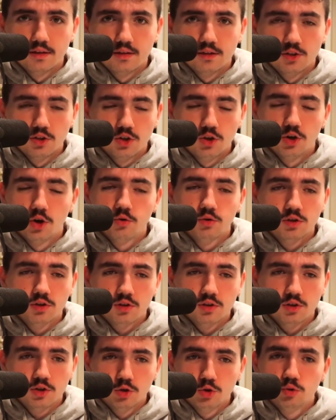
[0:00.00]
You don't
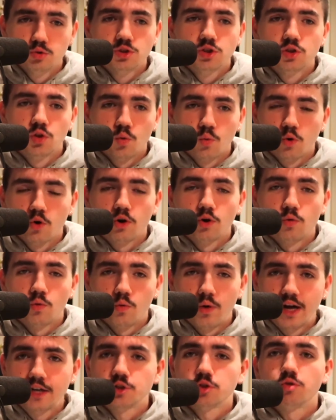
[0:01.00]
use the word
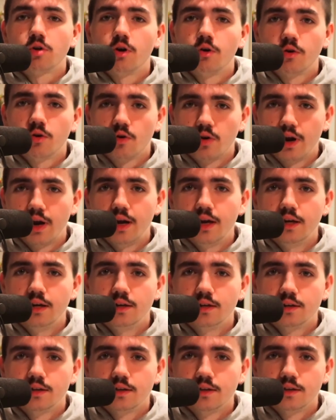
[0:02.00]

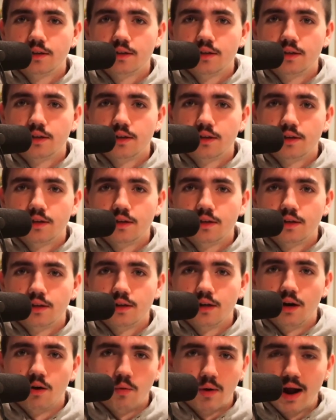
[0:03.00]
retrograde
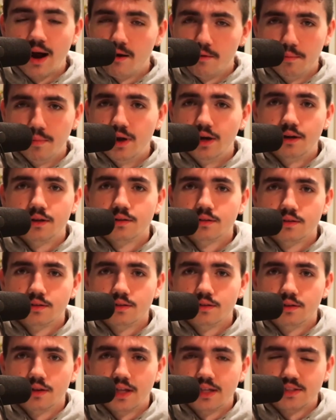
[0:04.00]
around me.
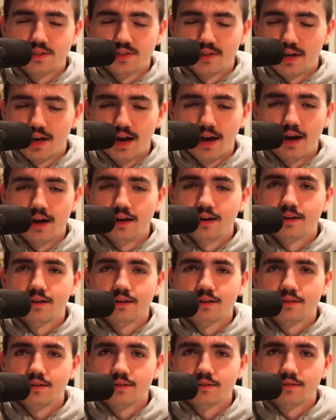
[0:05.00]
That's not
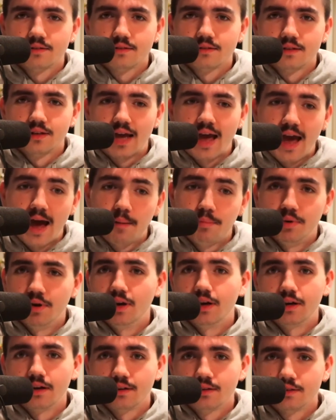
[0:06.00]

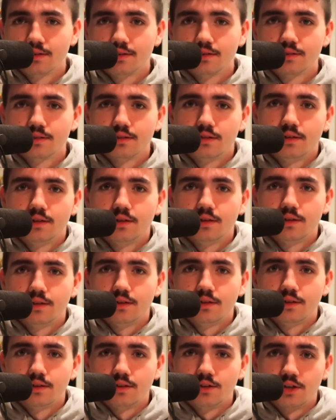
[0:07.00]
happening.
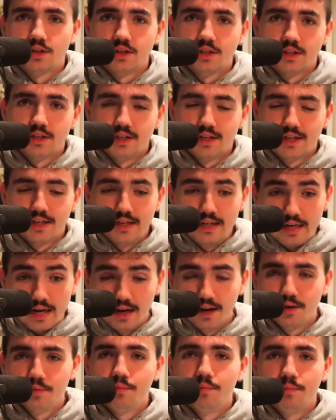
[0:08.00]
You're
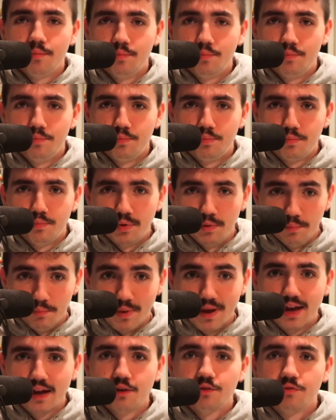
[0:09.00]
gonna be
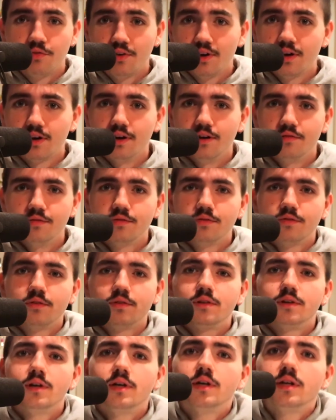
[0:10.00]
made fun of.
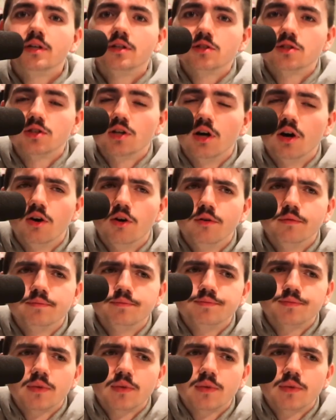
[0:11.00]
So